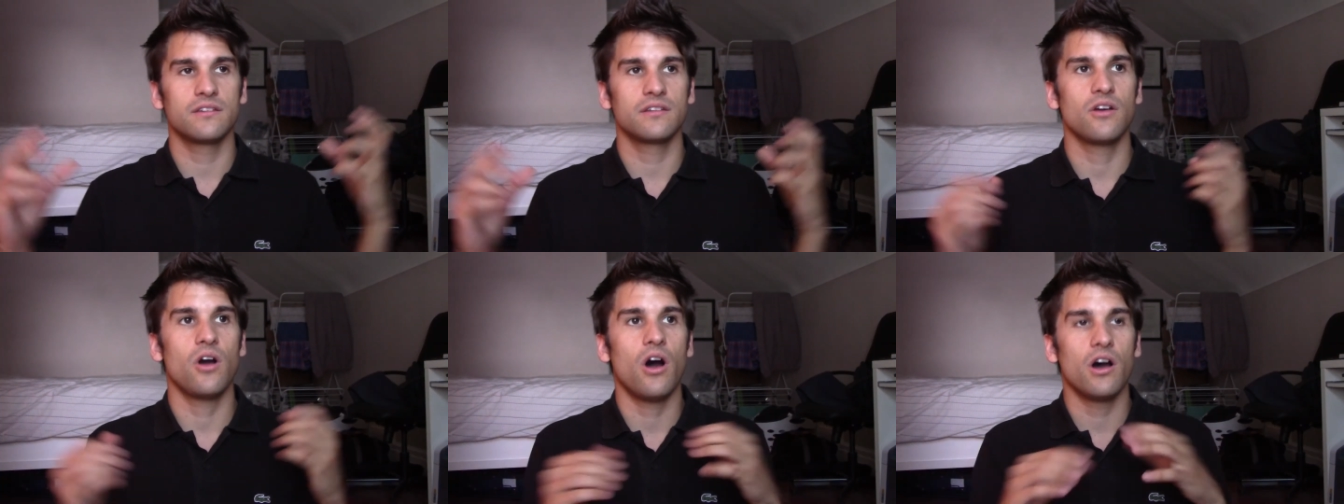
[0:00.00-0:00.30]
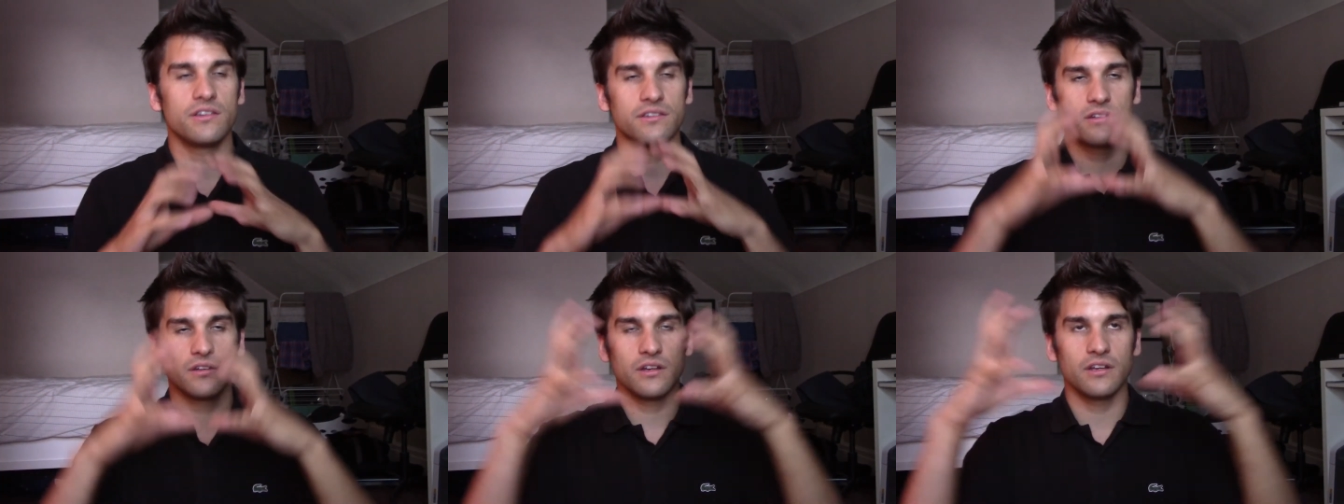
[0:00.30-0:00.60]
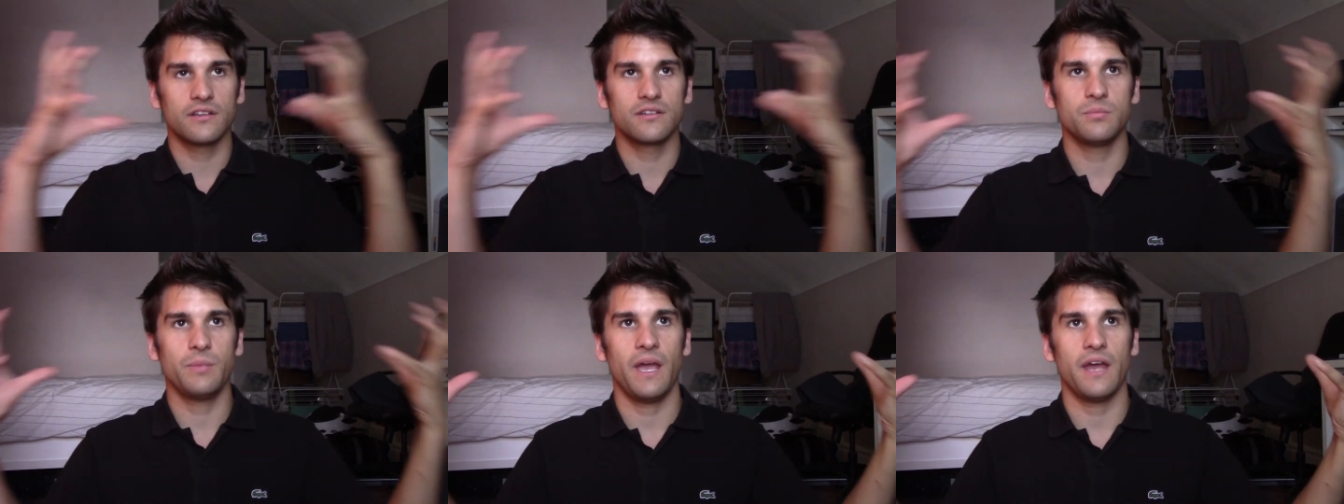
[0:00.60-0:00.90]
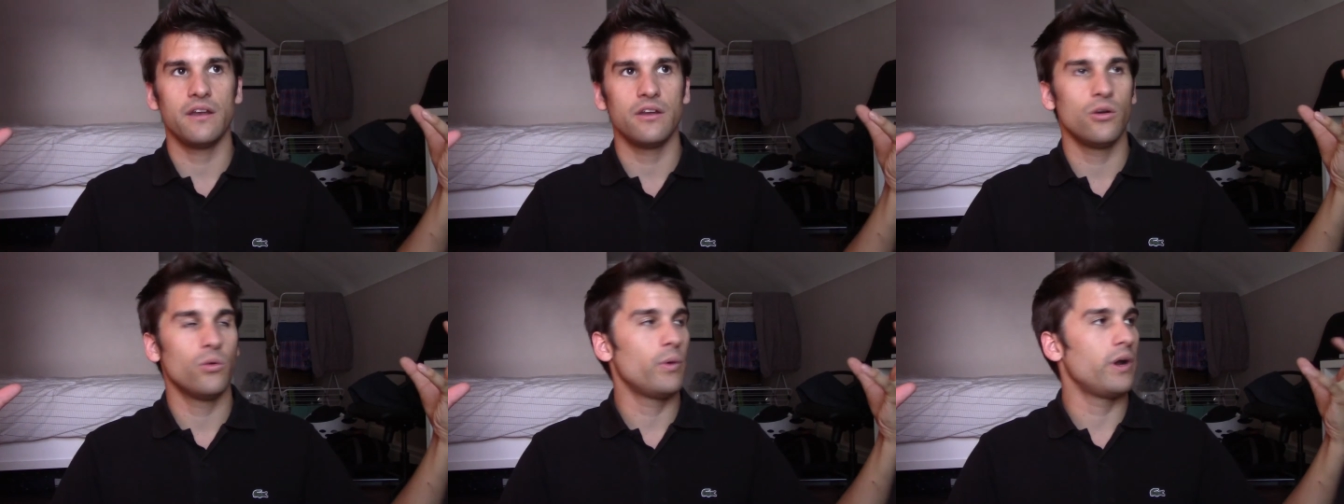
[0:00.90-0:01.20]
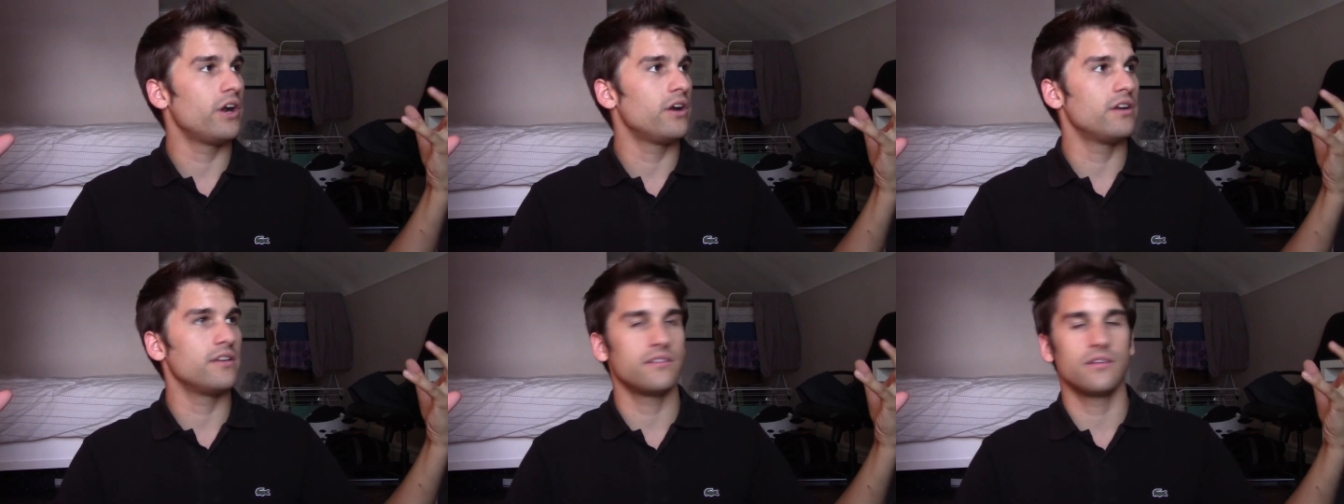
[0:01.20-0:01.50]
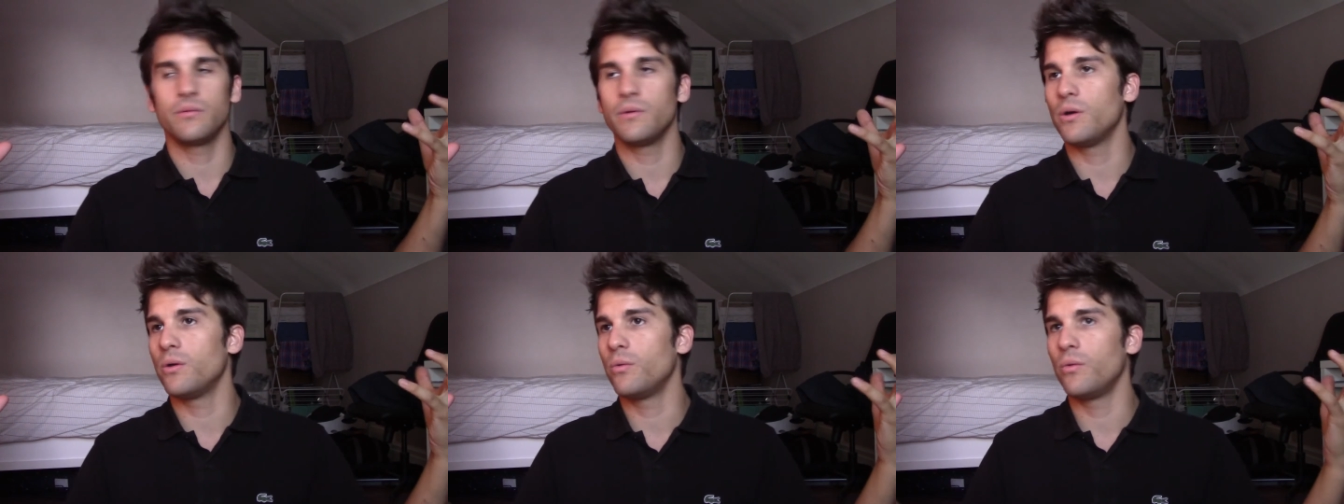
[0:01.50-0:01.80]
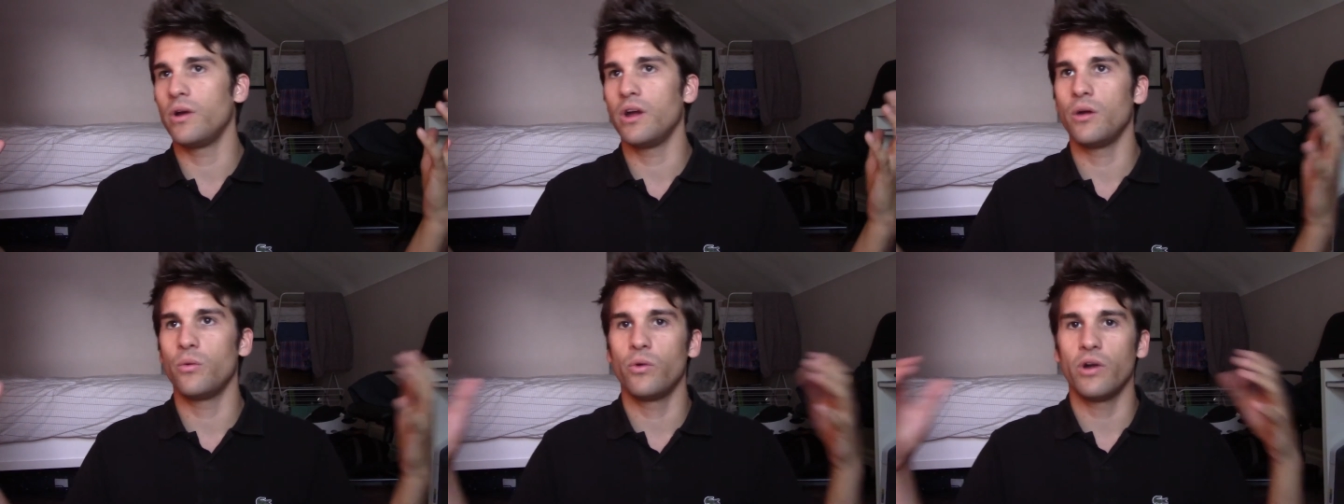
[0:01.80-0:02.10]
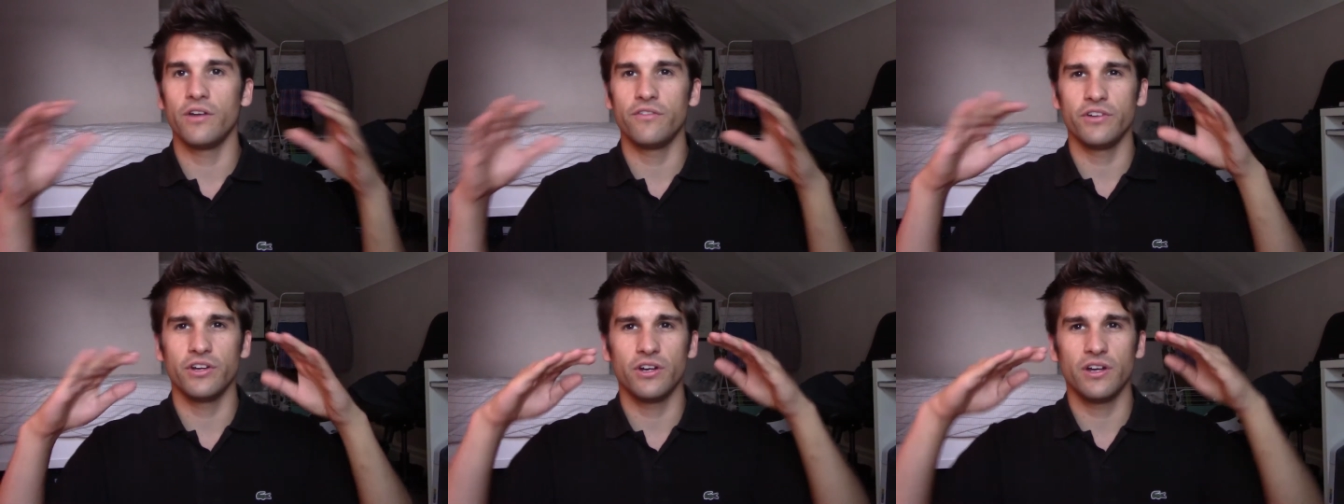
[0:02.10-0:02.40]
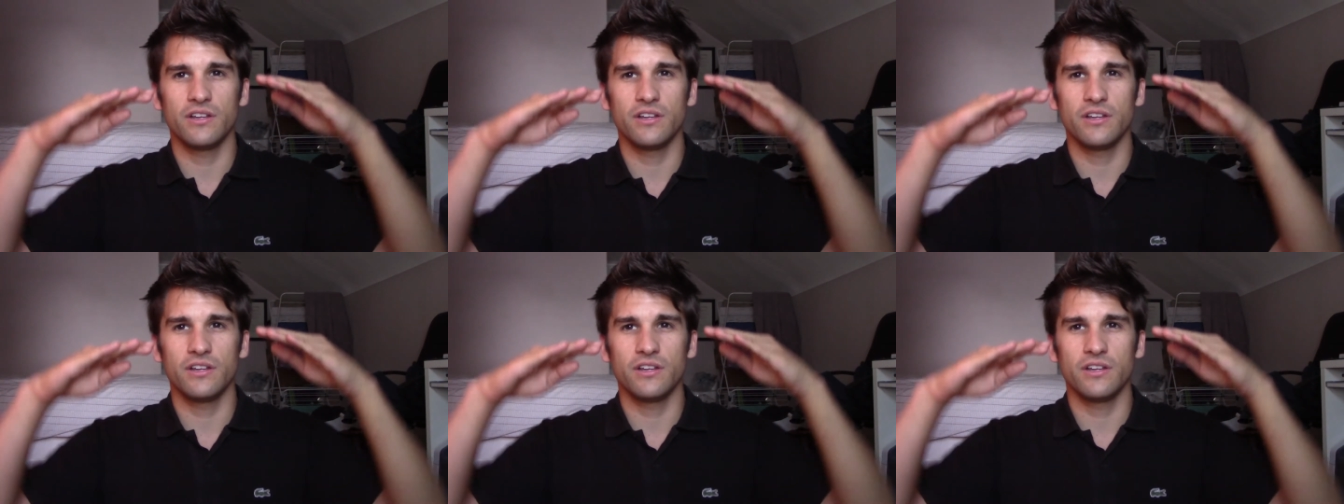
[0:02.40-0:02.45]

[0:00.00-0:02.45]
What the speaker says: constant expanded awareness about wherever you're.